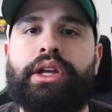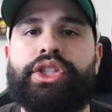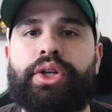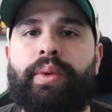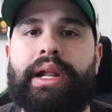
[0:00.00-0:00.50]

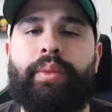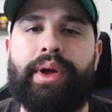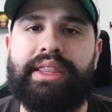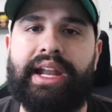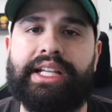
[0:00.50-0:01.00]
So when I
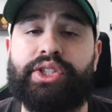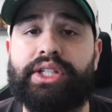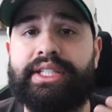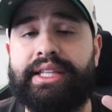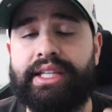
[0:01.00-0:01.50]
went there, I saw
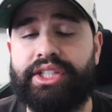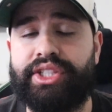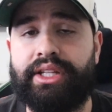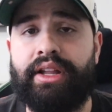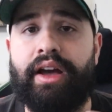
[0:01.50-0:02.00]
his
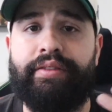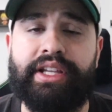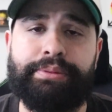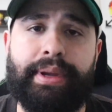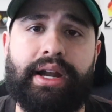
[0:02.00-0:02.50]
condition of
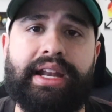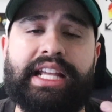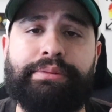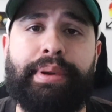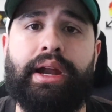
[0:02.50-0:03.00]
his pair, and
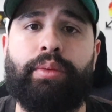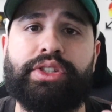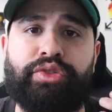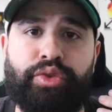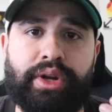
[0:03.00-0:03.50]
his pair
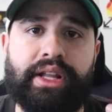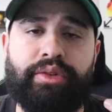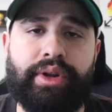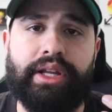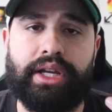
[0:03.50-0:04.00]
was really,
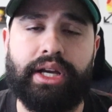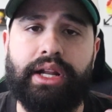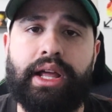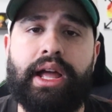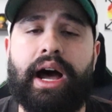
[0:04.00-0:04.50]
really
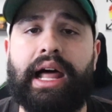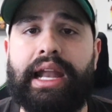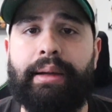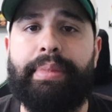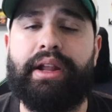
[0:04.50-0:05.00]
good. A
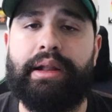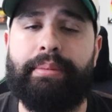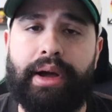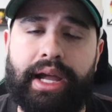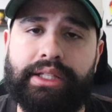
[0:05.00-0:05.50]
lot better
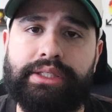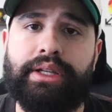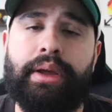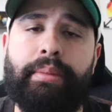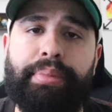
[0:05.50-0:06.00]
than mine's.
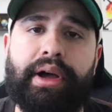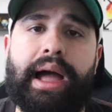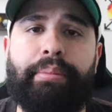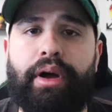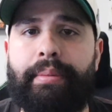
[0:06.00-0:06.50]
But
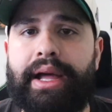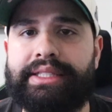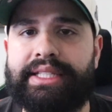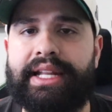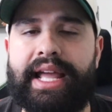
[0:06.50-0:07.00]
I brought
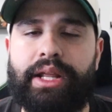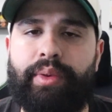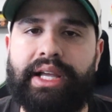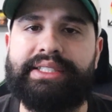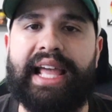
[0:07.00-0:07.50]
mine in
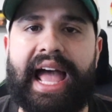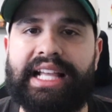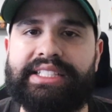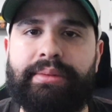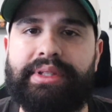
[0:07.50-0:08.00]
anyways to
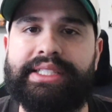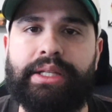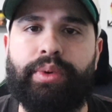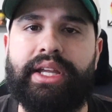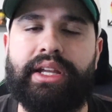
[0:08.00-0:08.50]
ask him to
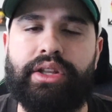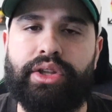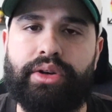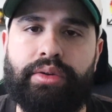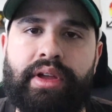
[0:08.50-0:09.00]
see what he can
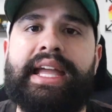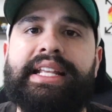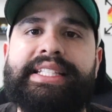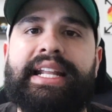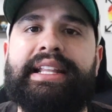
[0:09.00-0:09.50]
do. He
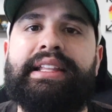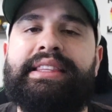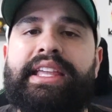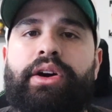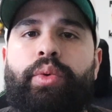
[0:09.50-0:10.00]
decided the
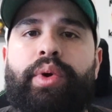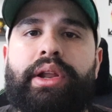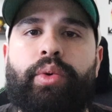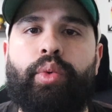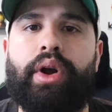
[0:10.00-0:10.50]
deal
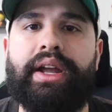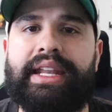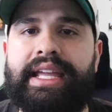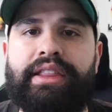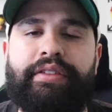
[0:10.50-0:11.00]
wouldn't work
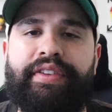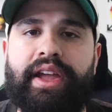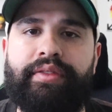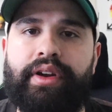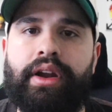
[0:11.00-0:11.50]
in either
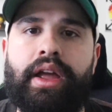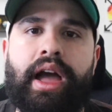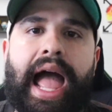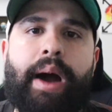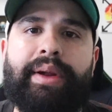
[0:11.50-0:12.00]
favor.
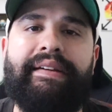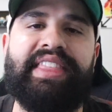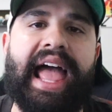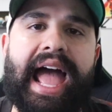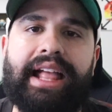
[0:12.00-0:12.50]
I would have
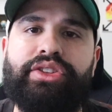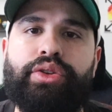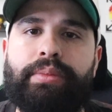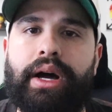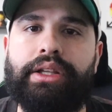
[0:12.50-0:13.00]
to add
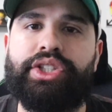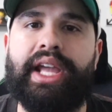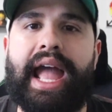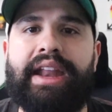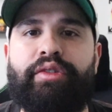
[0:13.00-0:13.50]
too much
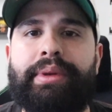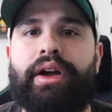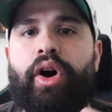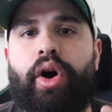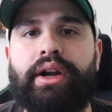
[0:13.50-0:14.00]
and it would be
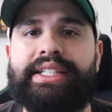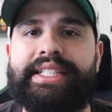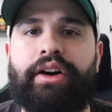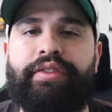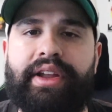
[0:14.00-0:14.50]
a harder
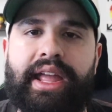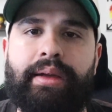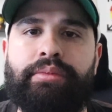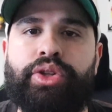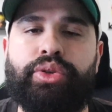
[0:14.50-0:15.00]
sell for
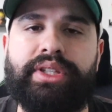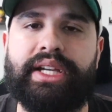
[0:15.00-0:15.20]
him due to